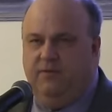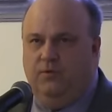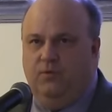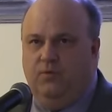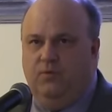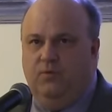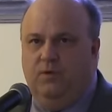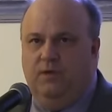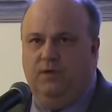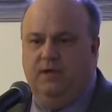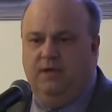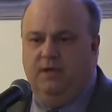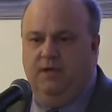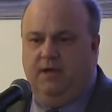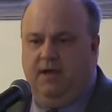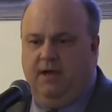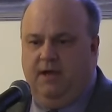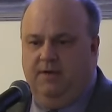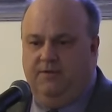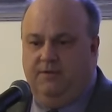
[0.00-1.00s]
to
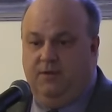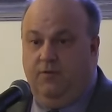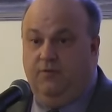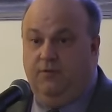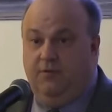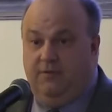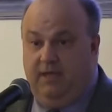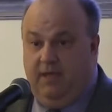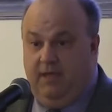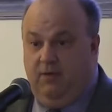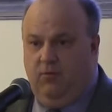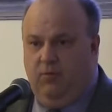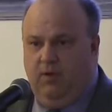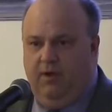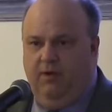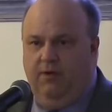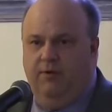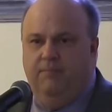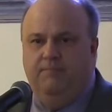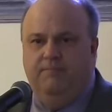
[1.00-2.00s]
uh, Dover,
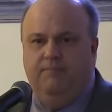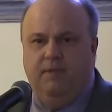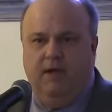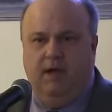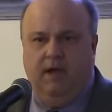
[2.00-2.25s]
Delaware.